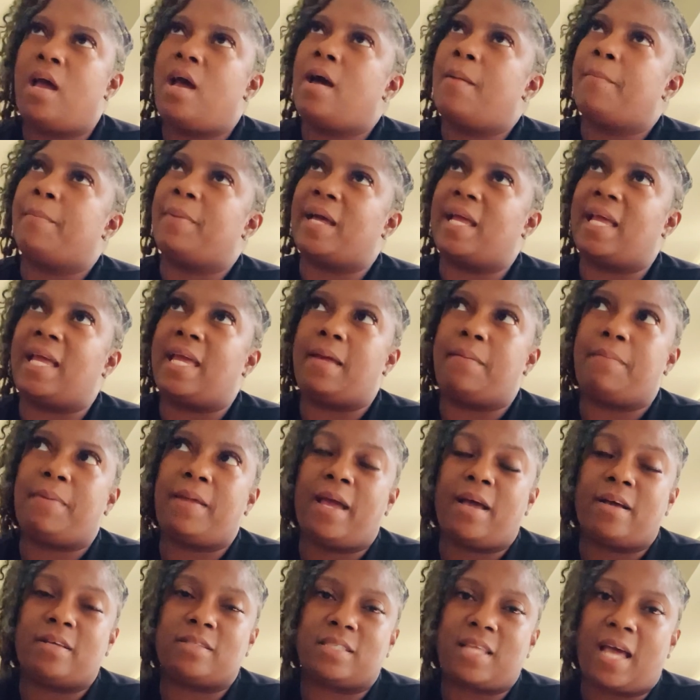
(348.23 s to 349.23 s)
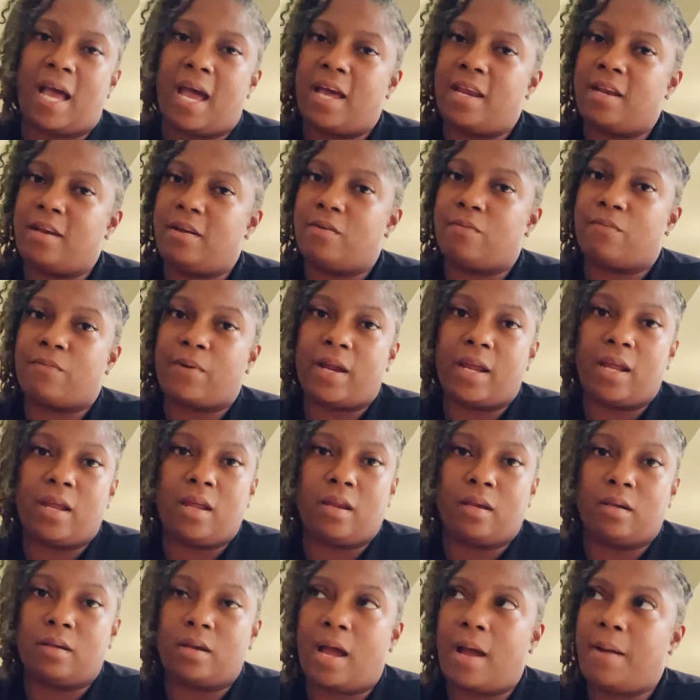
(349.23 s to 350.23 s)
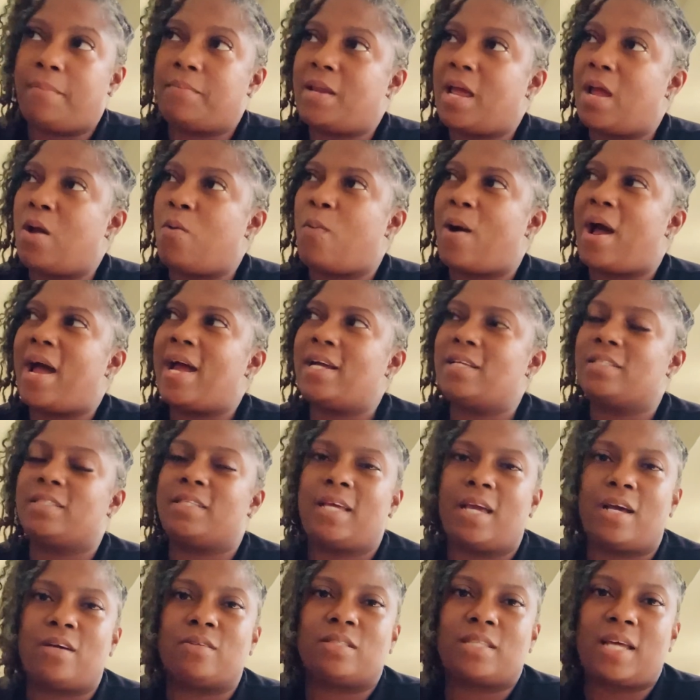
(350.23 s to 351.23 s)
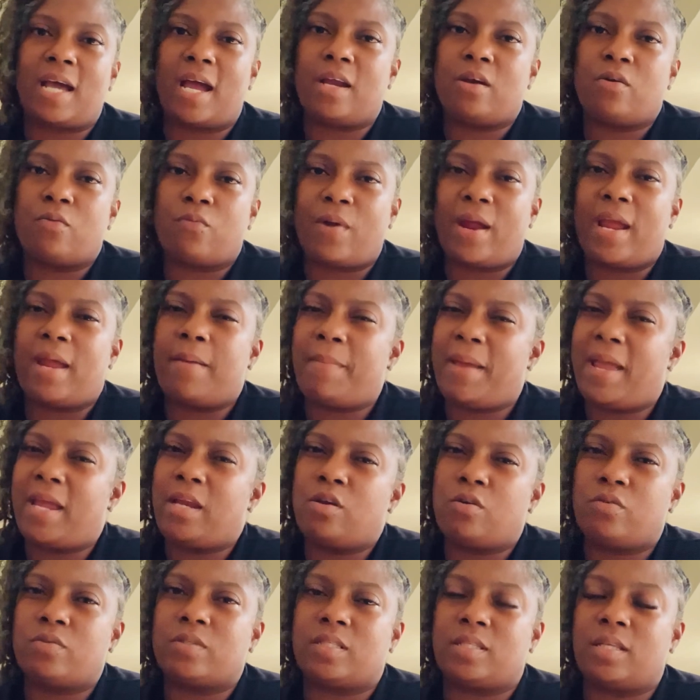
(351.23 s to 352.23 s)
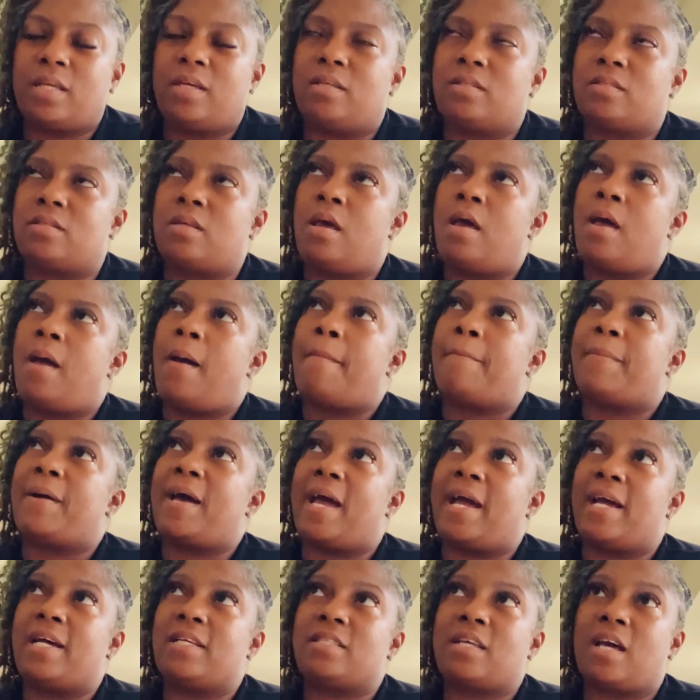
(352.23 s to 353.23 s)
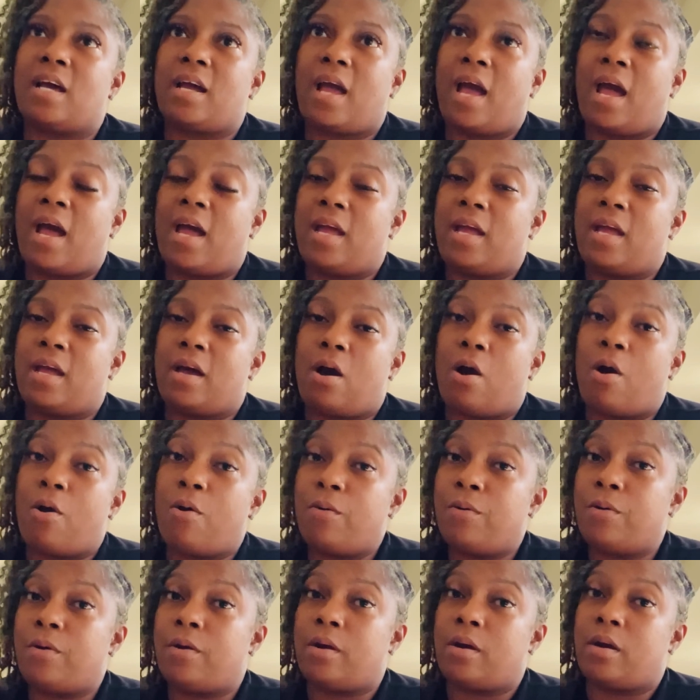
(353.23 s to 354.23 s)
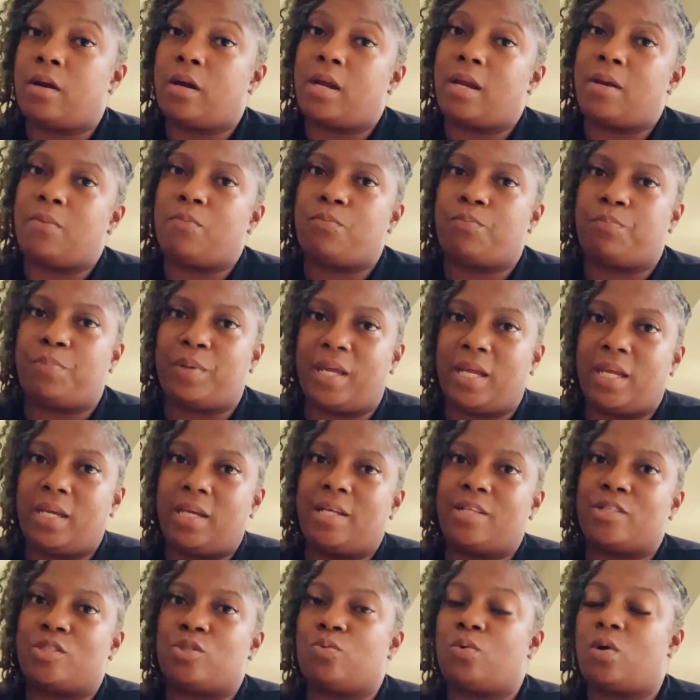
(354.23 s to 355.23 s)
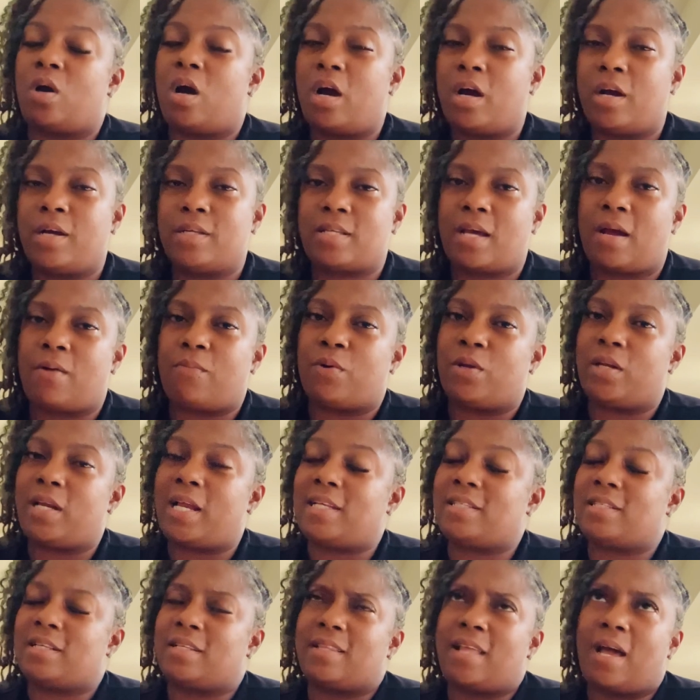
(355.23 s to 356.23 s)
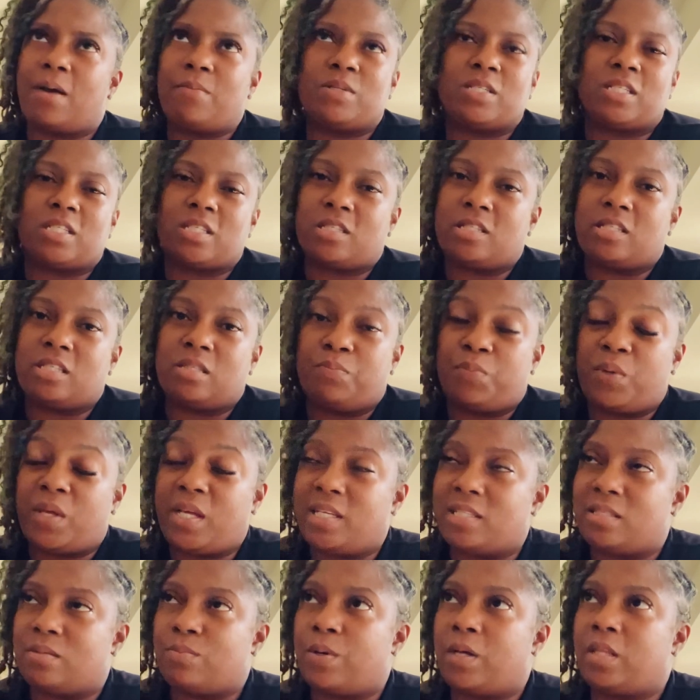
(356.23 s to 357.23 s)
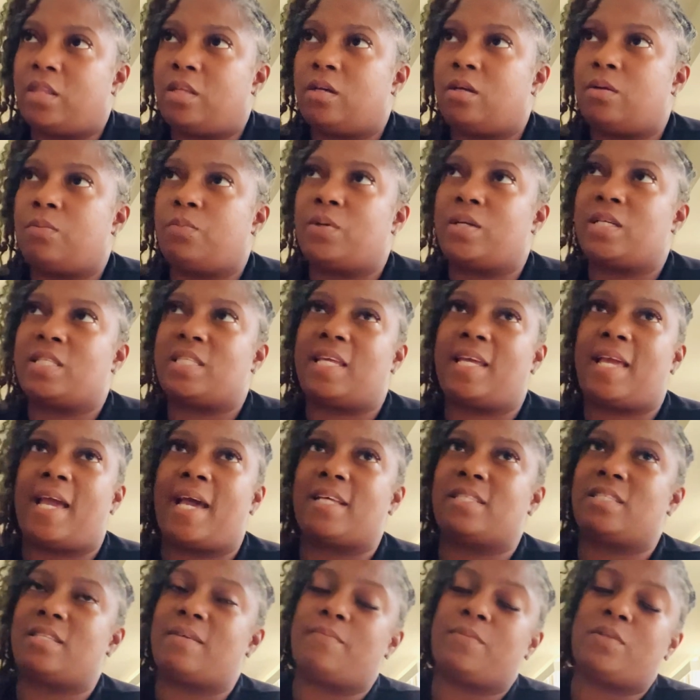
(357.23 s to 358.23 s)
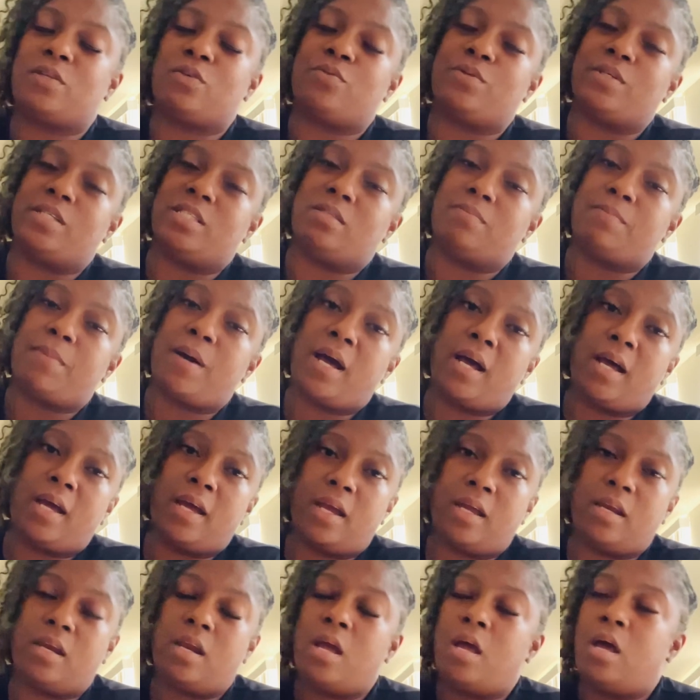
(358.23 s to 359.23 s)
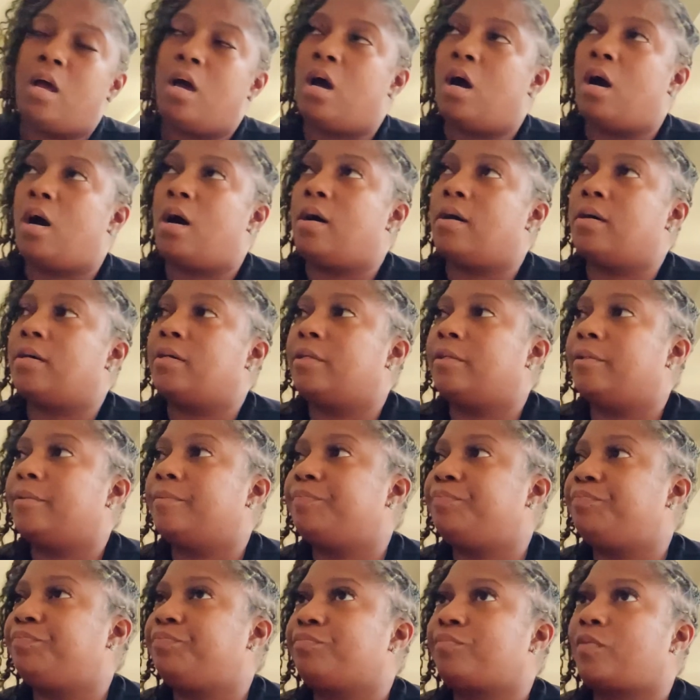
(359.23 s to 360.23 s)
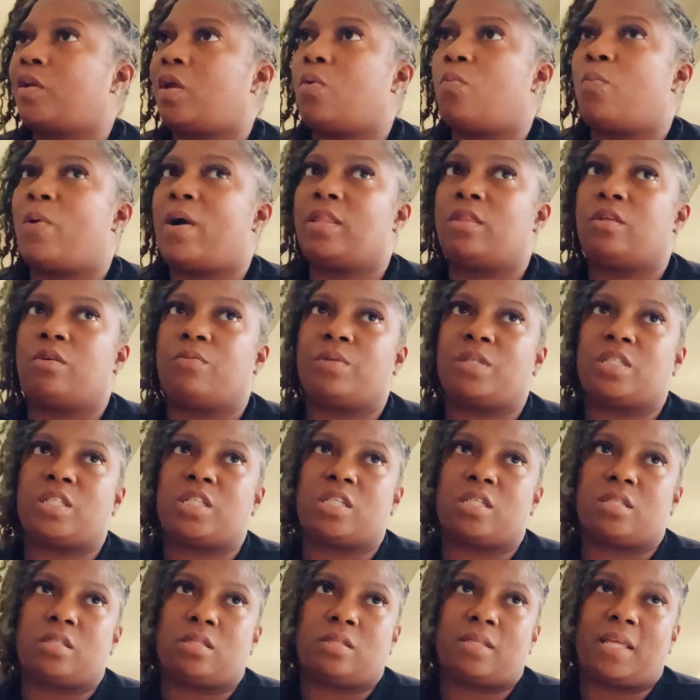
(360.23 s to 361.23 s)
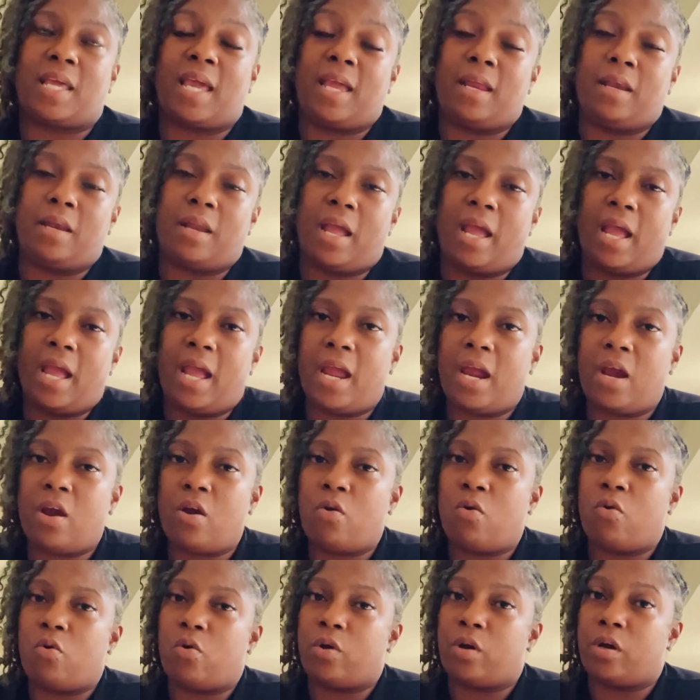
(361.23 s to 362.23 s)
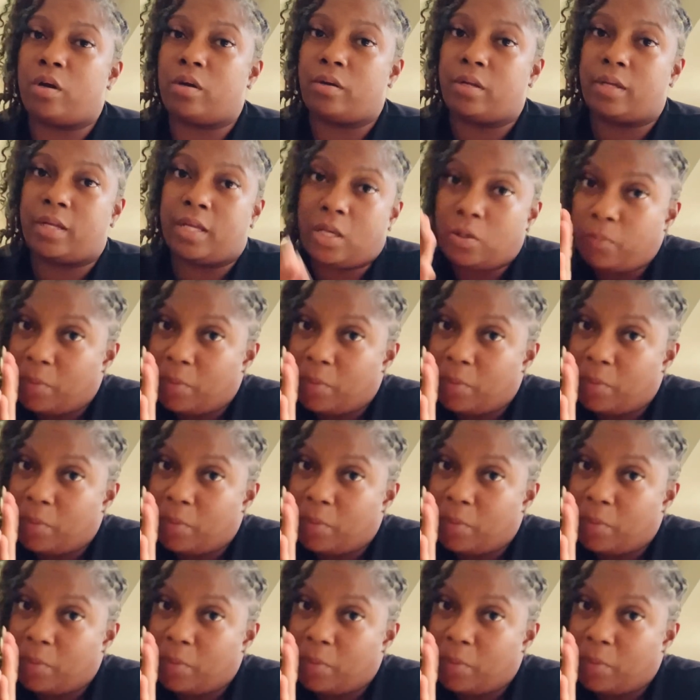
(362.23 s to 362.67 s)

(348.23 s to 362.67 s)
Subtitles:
but he'd be outside in the rain. I'm like, why is he outside in the rain? Made no sense. But as I got older and being into cars, I realized that that was just his peace. Whether it was he had something on his mind, whether it was just getting air or getting